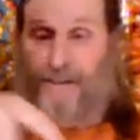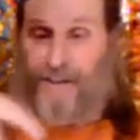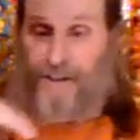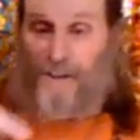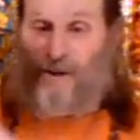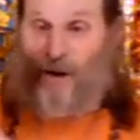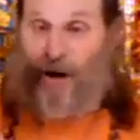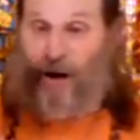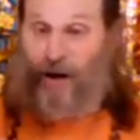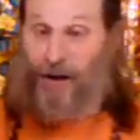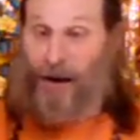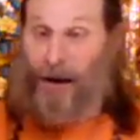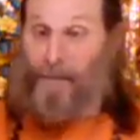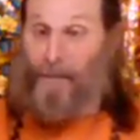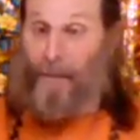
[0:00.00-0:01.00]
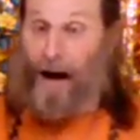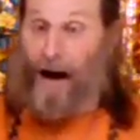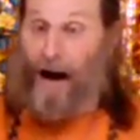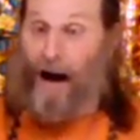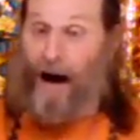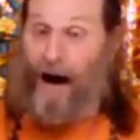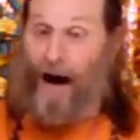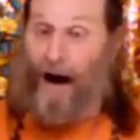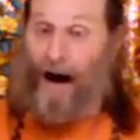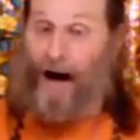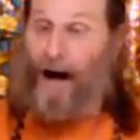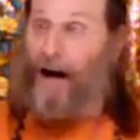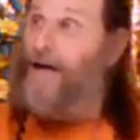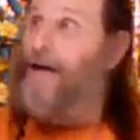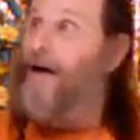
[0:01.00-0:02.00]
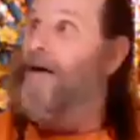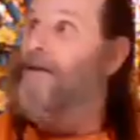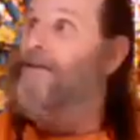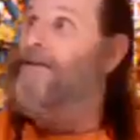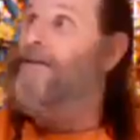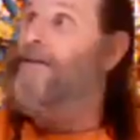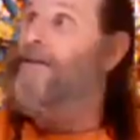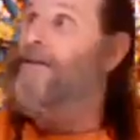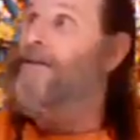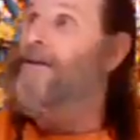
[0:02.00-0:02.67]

this is called Maha Akash,